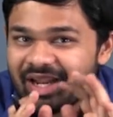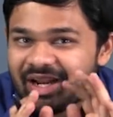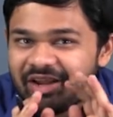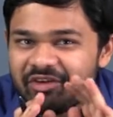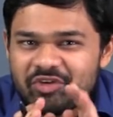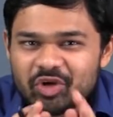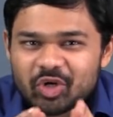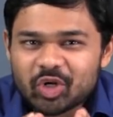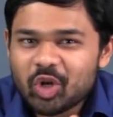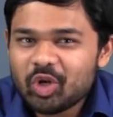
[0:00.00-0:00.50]
If
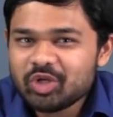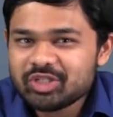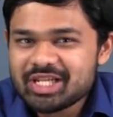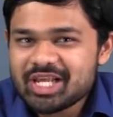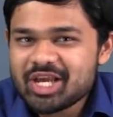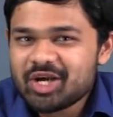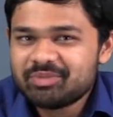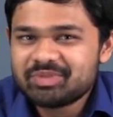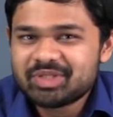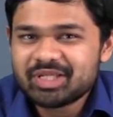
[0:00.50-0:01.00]
you closely
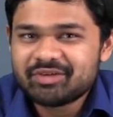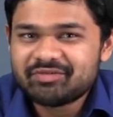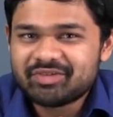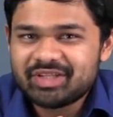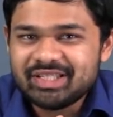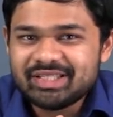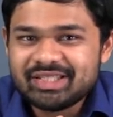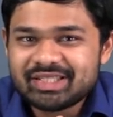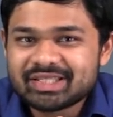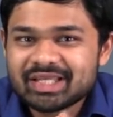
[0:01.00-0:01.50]
observe
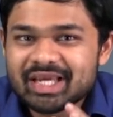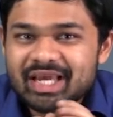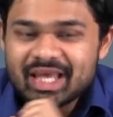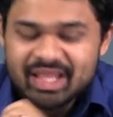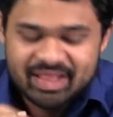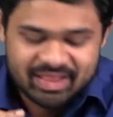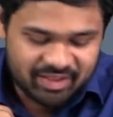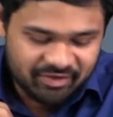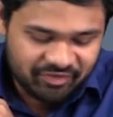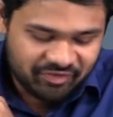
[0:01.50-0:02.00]
this,
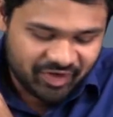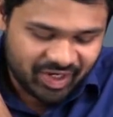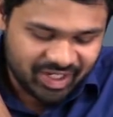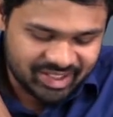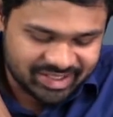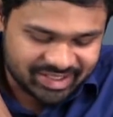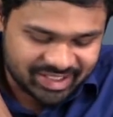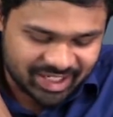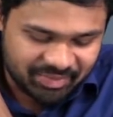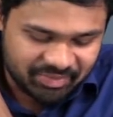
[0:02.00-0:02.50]
the
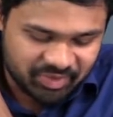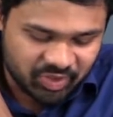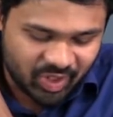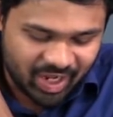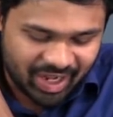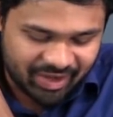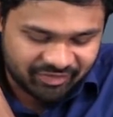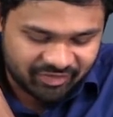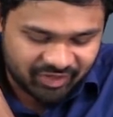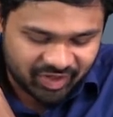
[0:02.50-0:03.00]
first term you
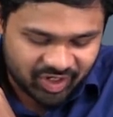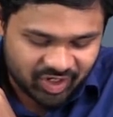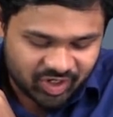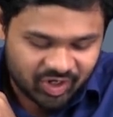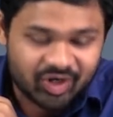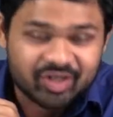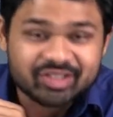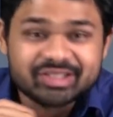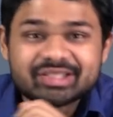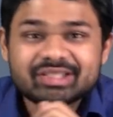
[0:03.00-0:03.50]
have
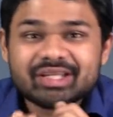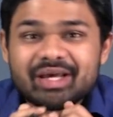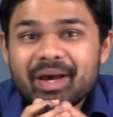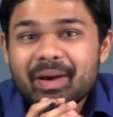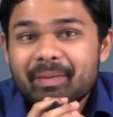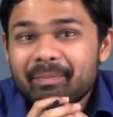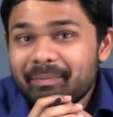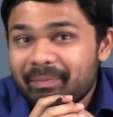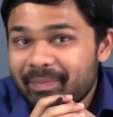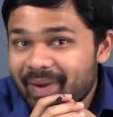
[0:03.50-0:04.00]
cos
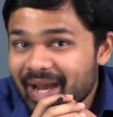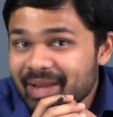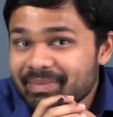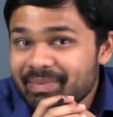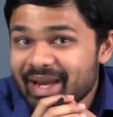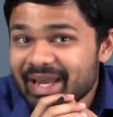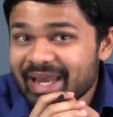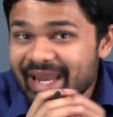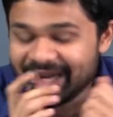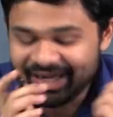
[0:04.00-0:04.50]
pi
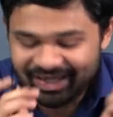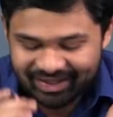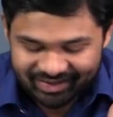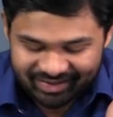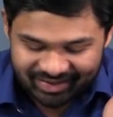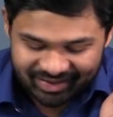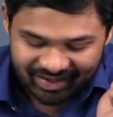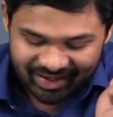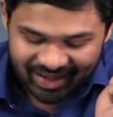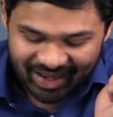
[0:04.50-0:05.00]
by 8
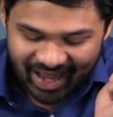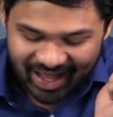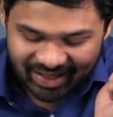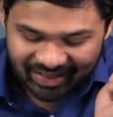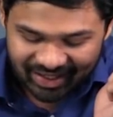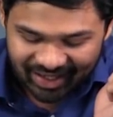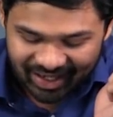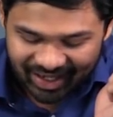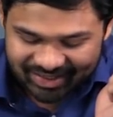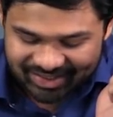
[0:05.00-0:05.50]
and
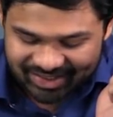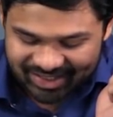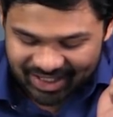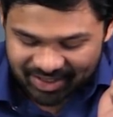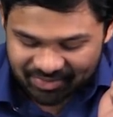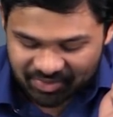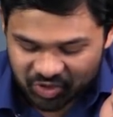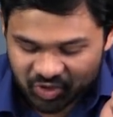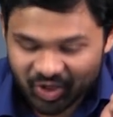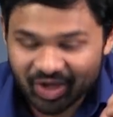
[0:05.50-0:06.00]
the last
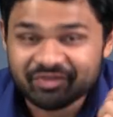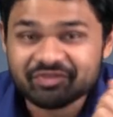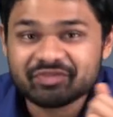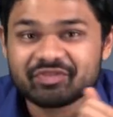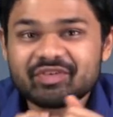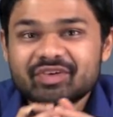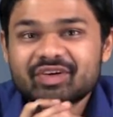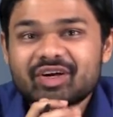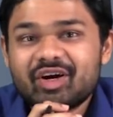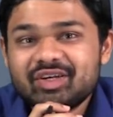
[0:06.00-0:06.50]
term you
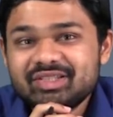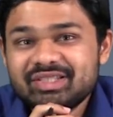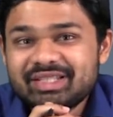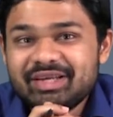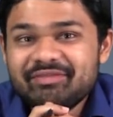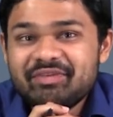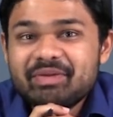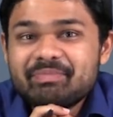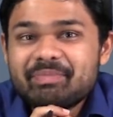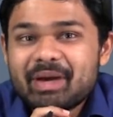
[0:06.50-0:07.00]
have cos
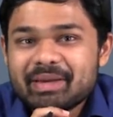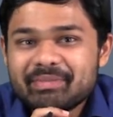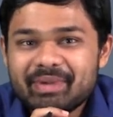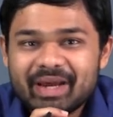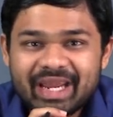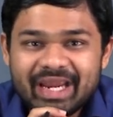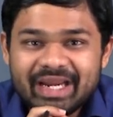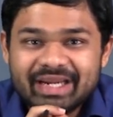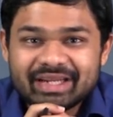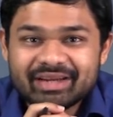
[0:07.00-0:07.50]
7 pi by
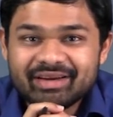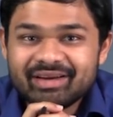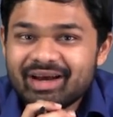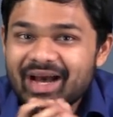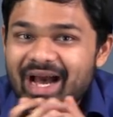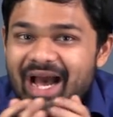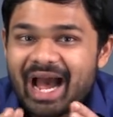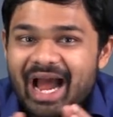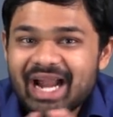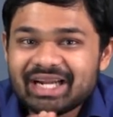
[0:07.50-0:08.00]
8.
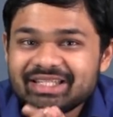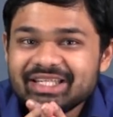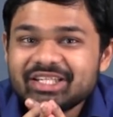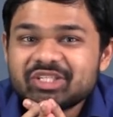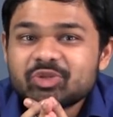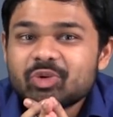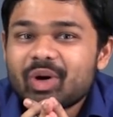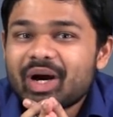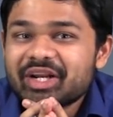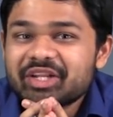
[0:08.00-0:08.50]
Add
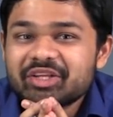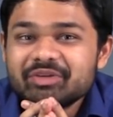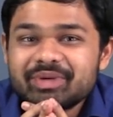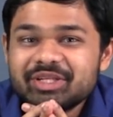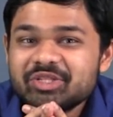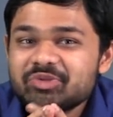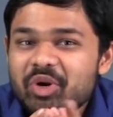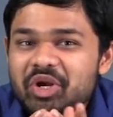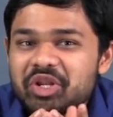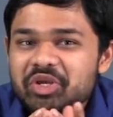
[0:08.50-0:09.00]
these two
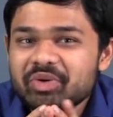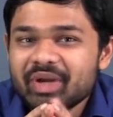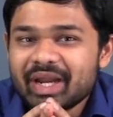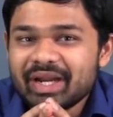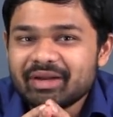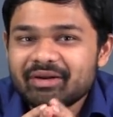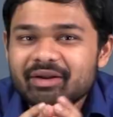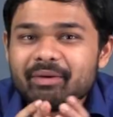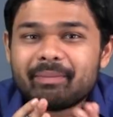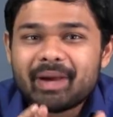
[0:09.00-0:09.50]
arguments, what do you
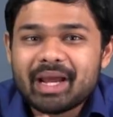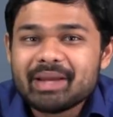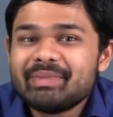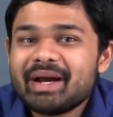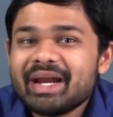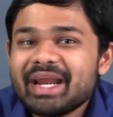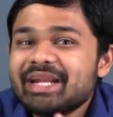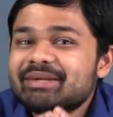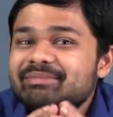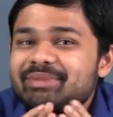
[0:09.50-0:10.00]
get? Pi
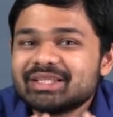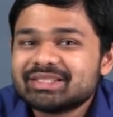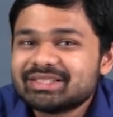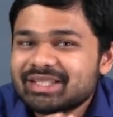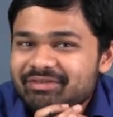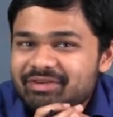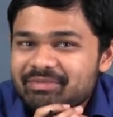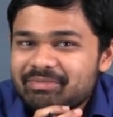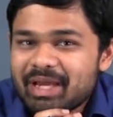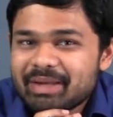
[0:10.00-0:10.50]
by 8 plus
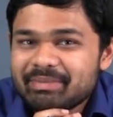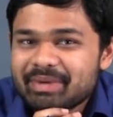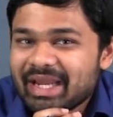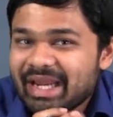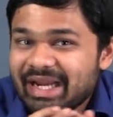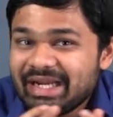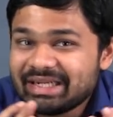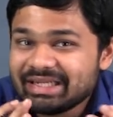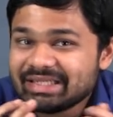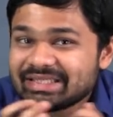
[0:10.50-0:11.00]
7, pi by
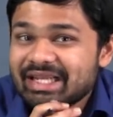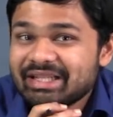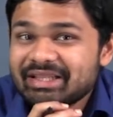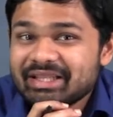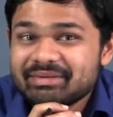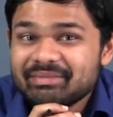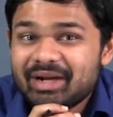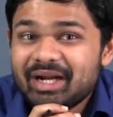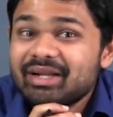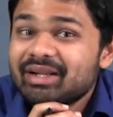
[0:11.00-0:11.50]
8 is
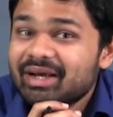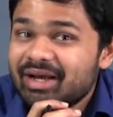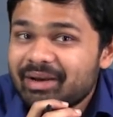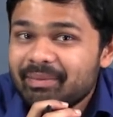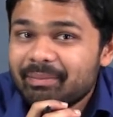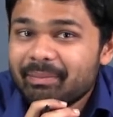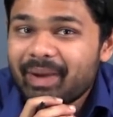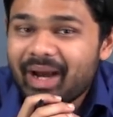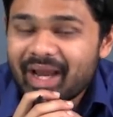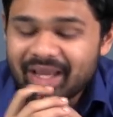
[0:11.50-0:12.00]
nothing but
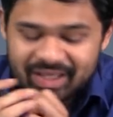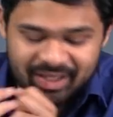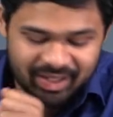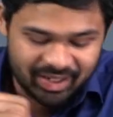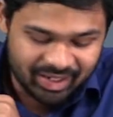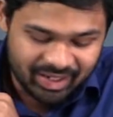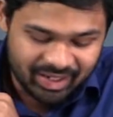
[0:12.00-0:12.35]
pi.